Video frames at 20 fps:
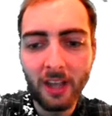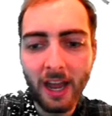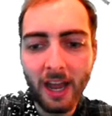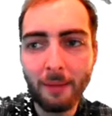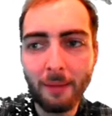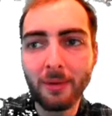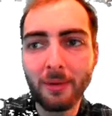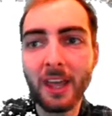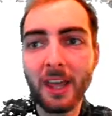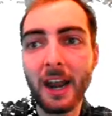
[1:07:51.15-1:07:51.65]
And
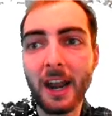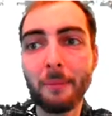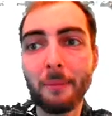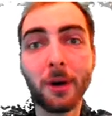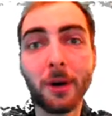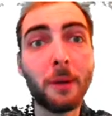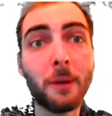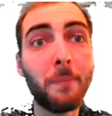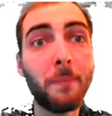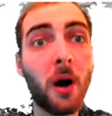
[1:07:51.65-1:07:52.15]
I'm going
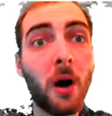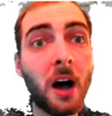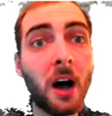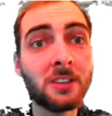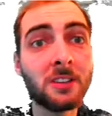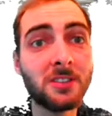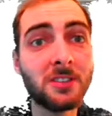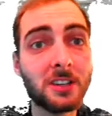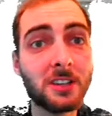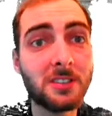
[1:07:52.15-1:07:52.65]
to
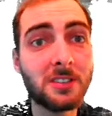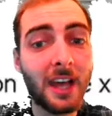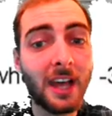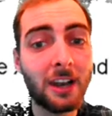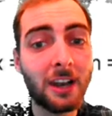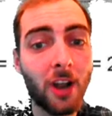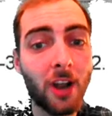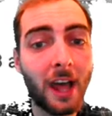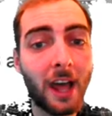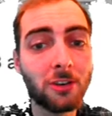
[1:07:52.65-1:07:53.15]
pause this
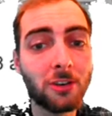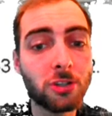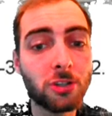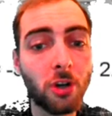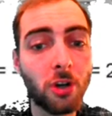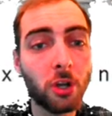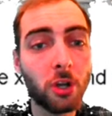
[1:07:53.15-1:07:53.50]
and show